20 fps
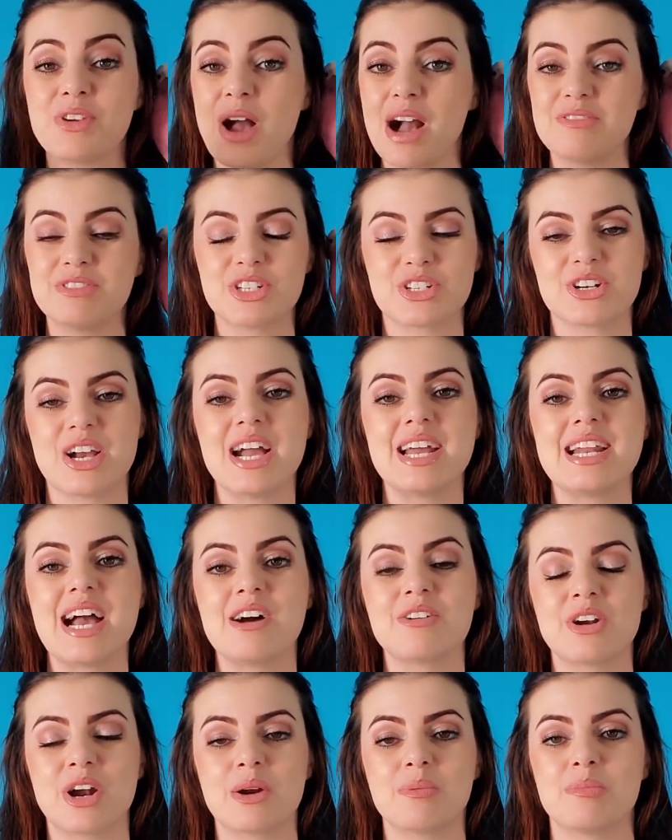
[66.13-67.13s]
If you haven't tried
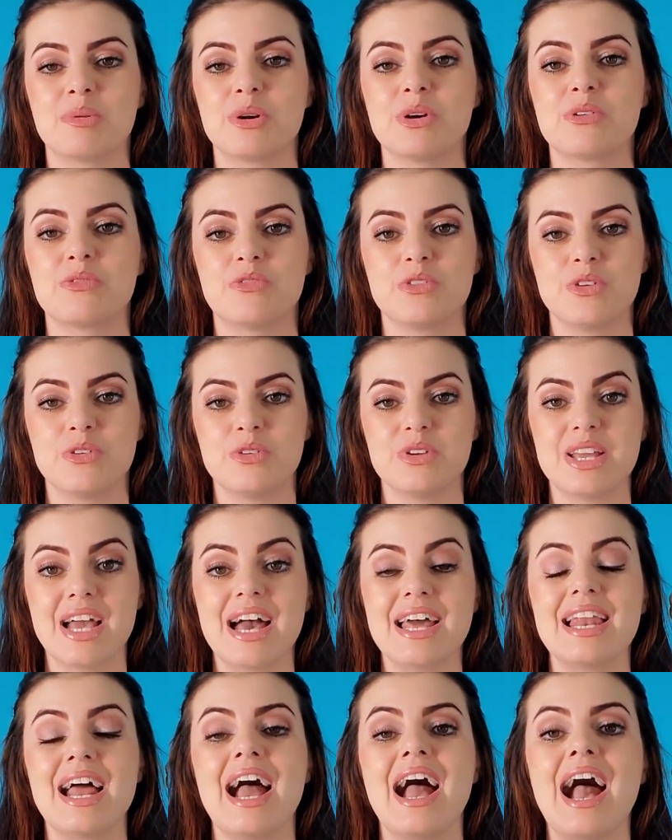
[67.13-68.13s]
out our bird food
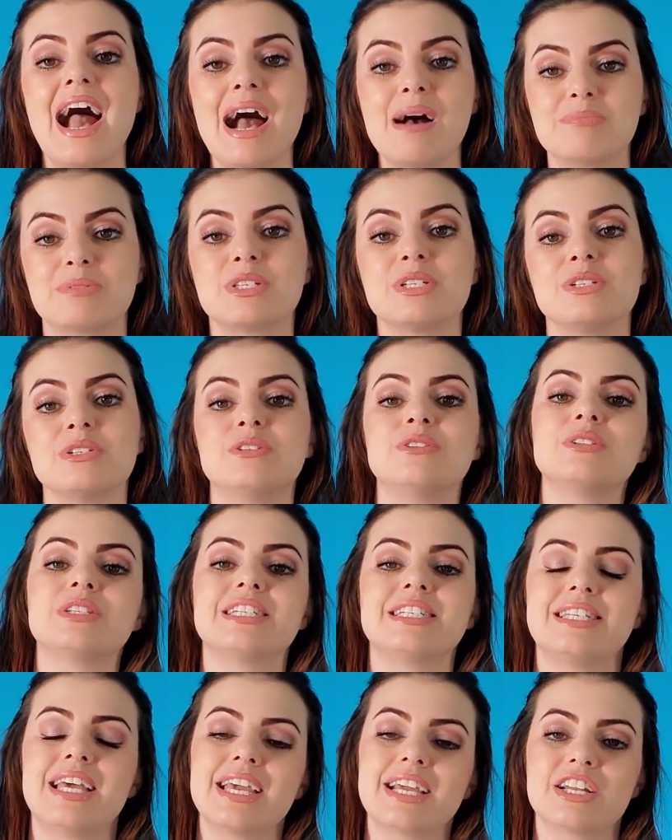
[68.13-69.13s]
yet,
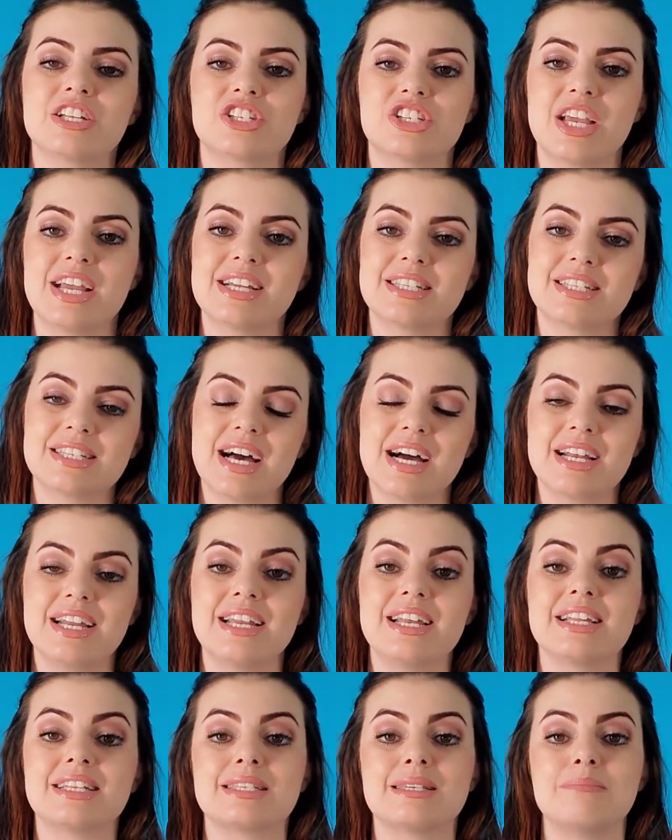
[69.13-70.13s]
absolutely take a chance on
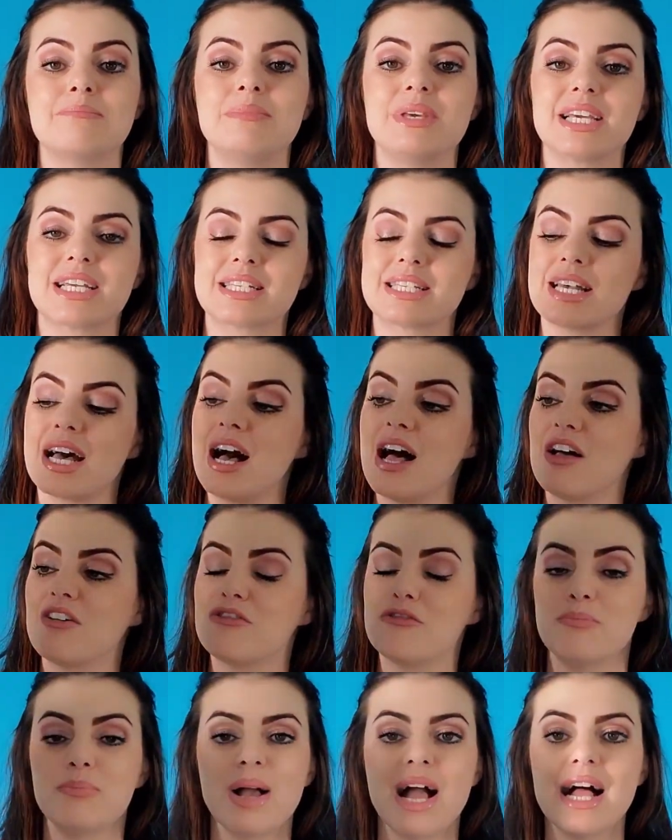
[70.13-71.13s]
it. It's a mix
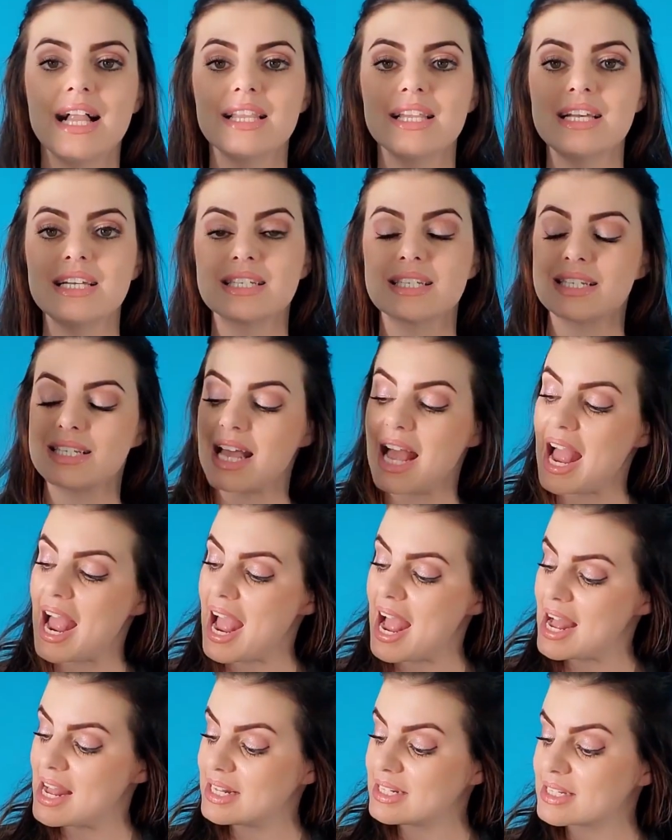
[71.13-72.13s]
of pellets
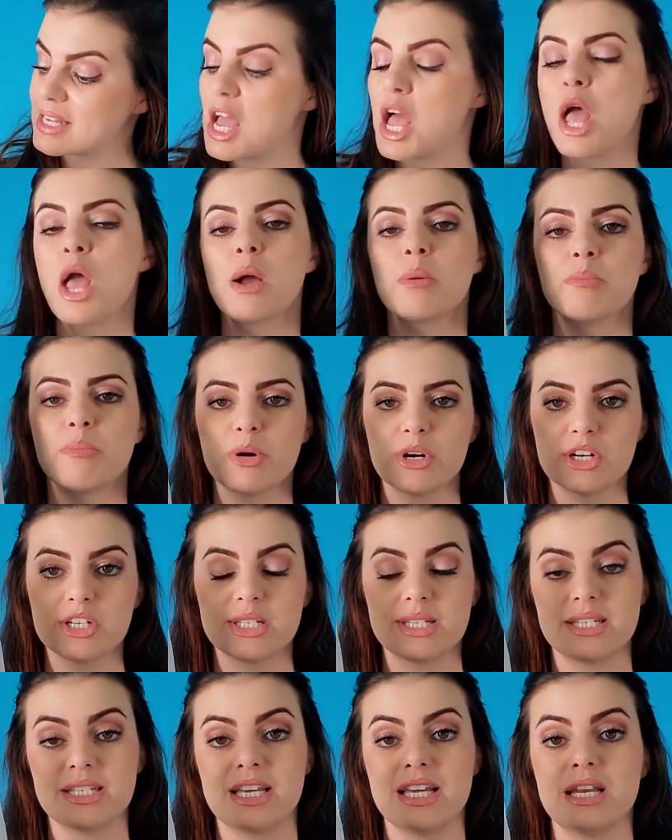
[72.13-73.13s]
and
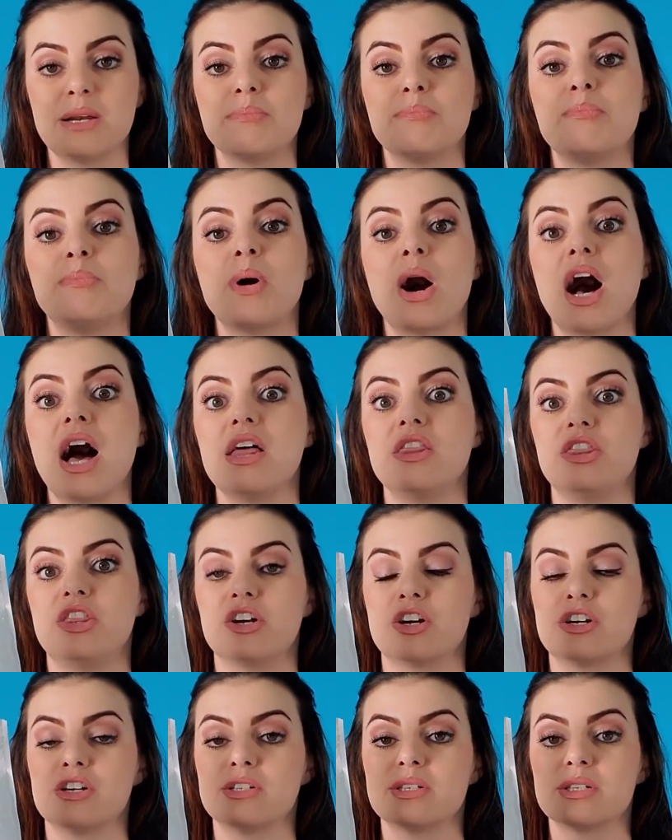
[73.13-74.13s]
bird seed, but
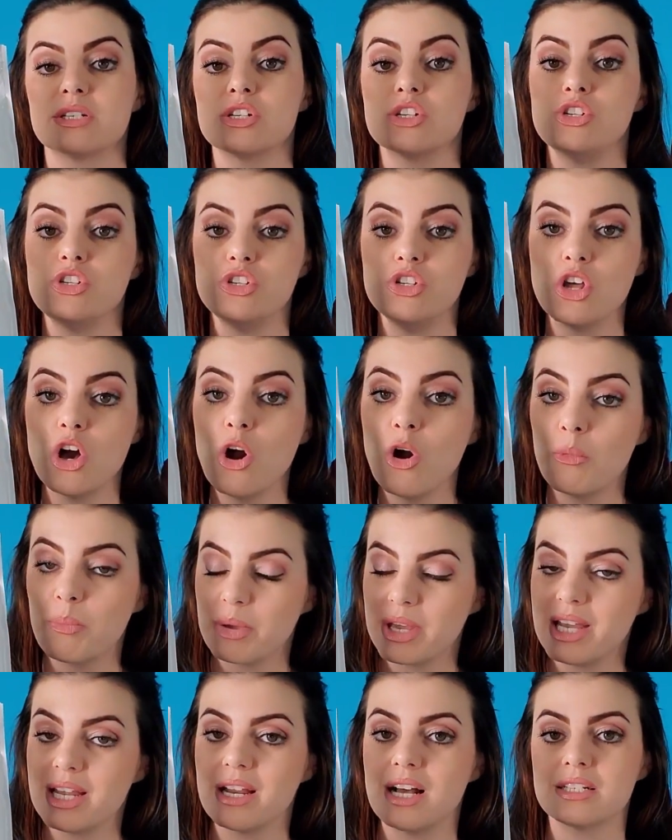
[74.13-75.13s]
there's no
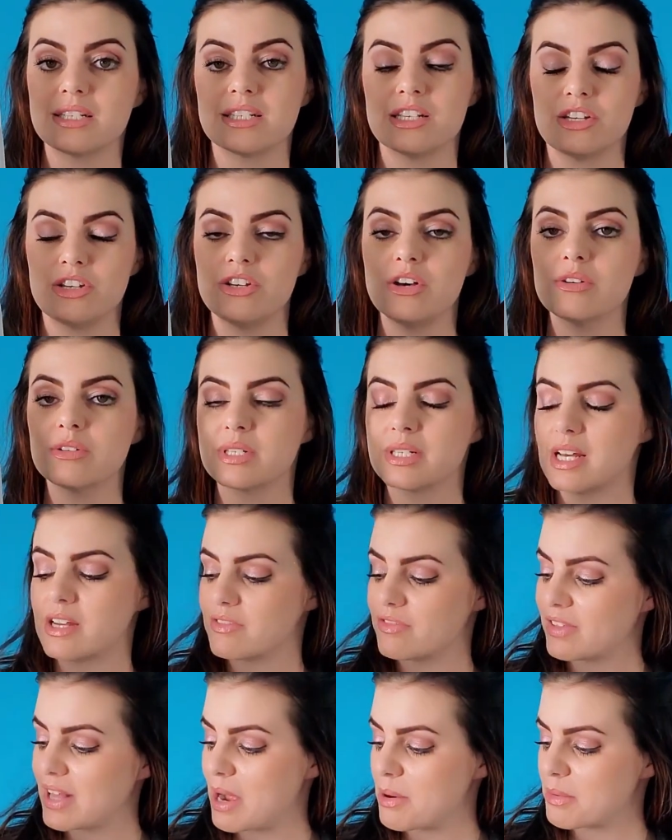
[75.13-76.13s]
peanuts and no
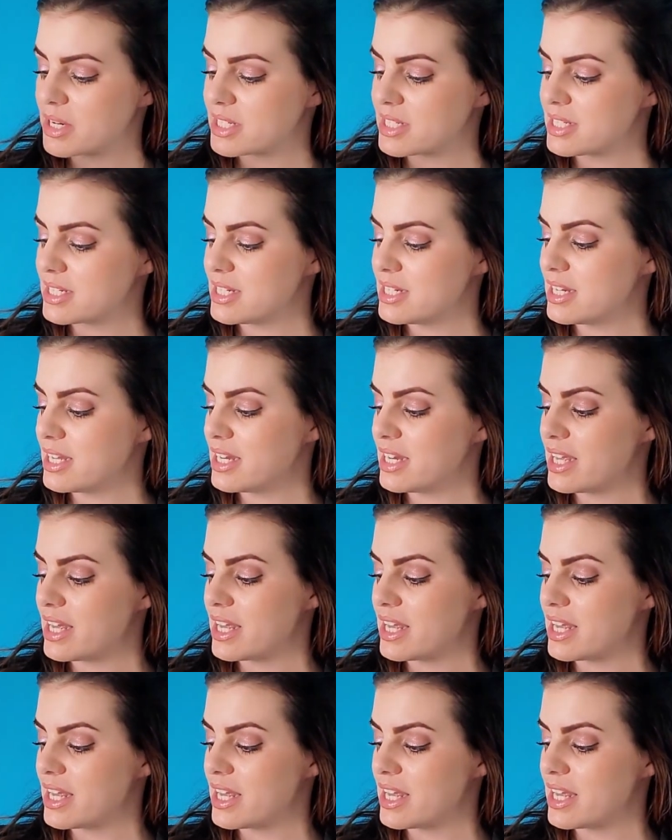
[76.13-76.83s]
sunflower seed in